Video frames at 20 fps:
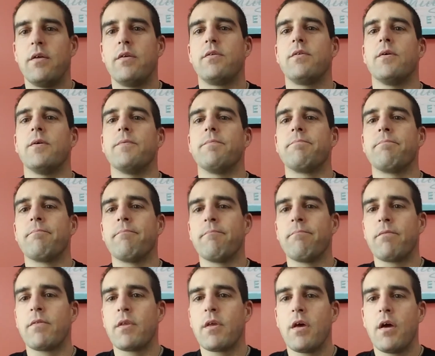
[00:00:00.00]
So,
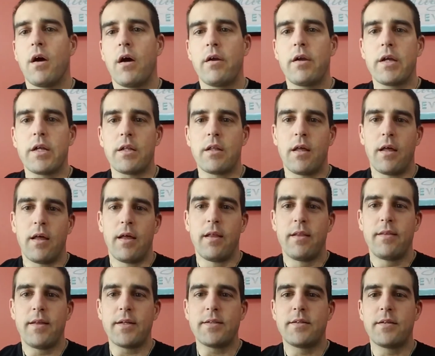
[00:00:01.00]
all right,
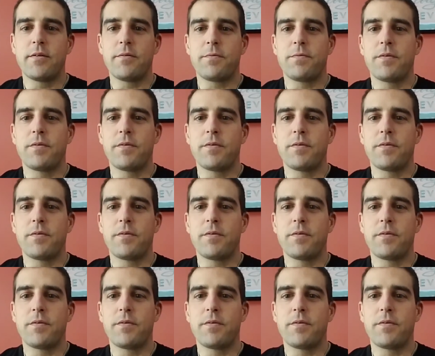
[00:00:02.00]
that's it